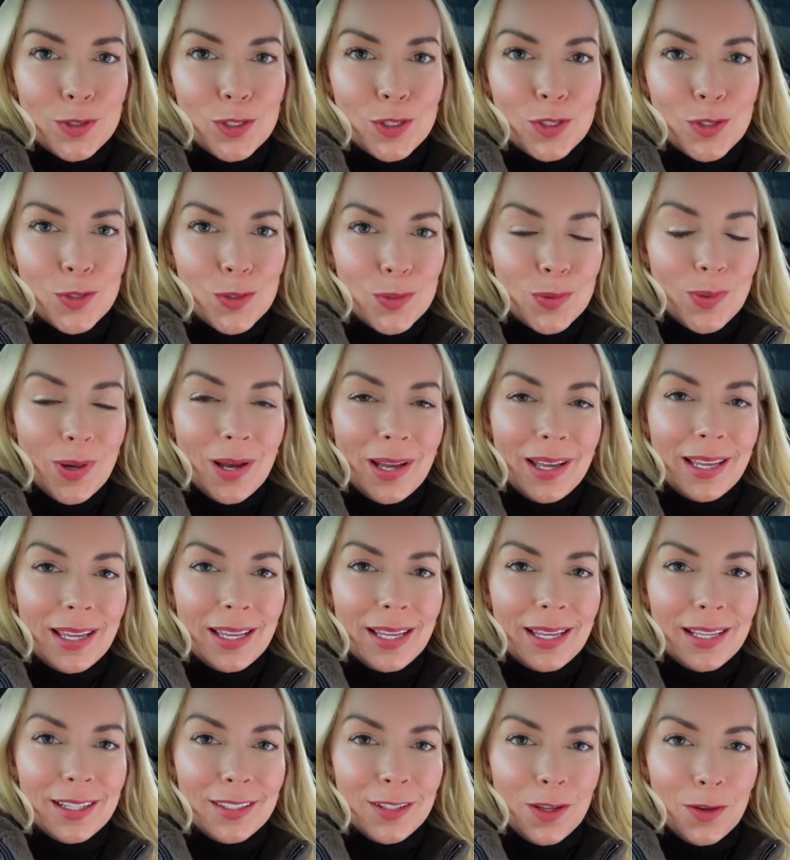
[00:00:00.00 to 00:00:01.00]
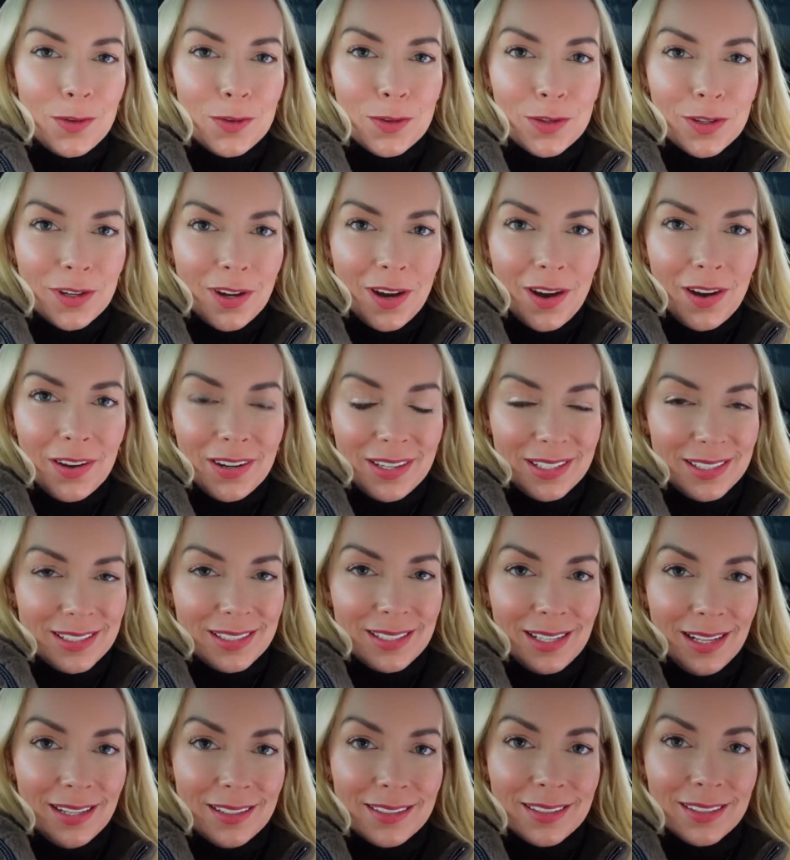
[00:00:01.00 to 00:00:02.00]
to a local garden
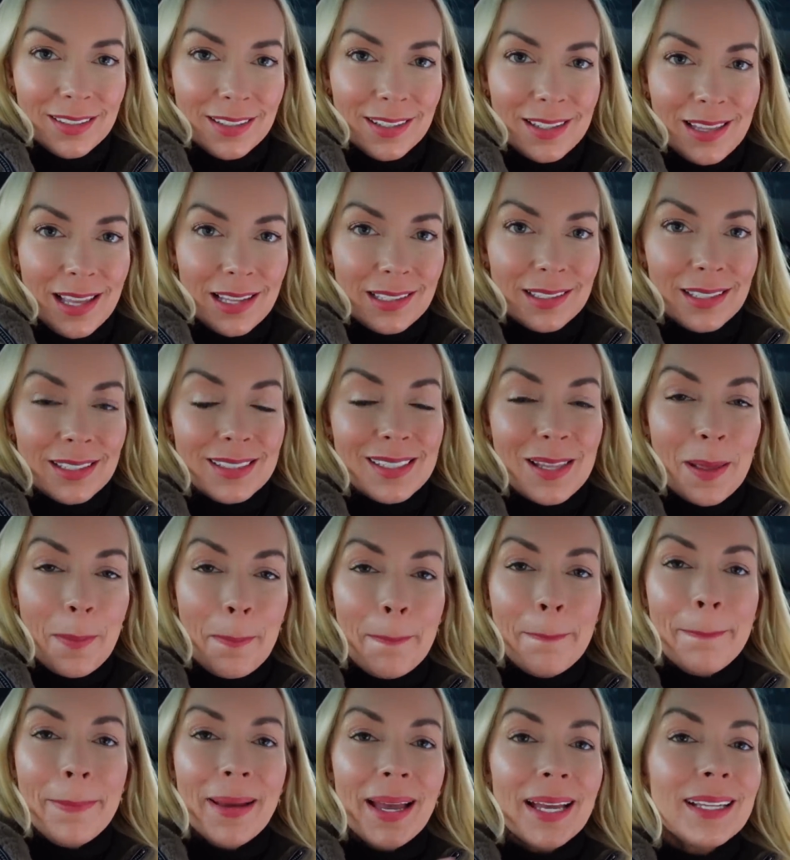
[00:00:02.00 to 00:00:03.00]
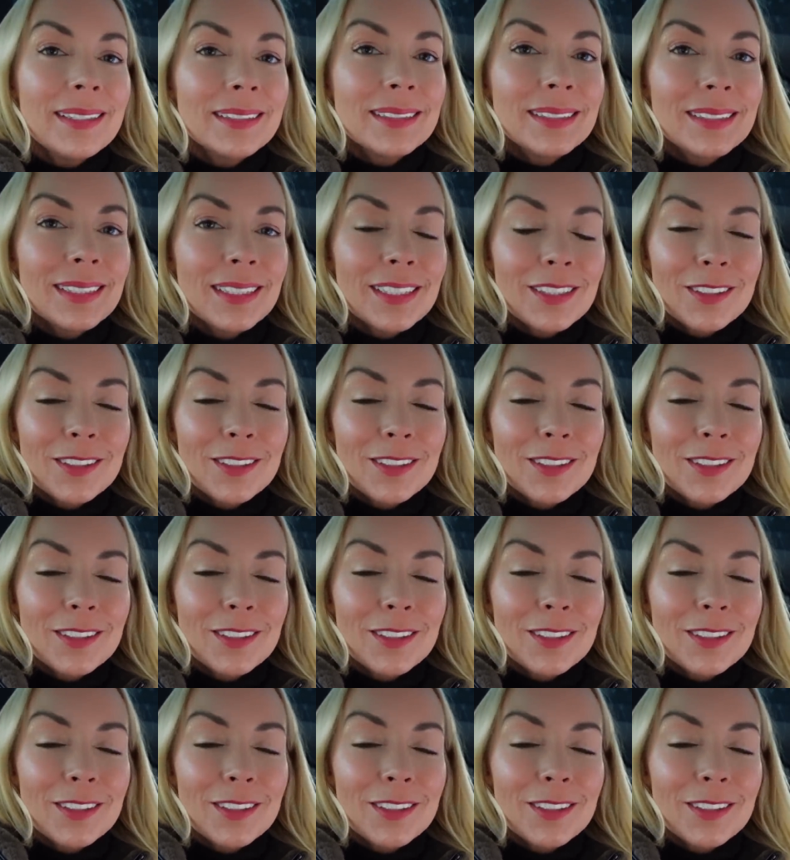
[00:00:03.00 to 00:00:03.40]
center that does the best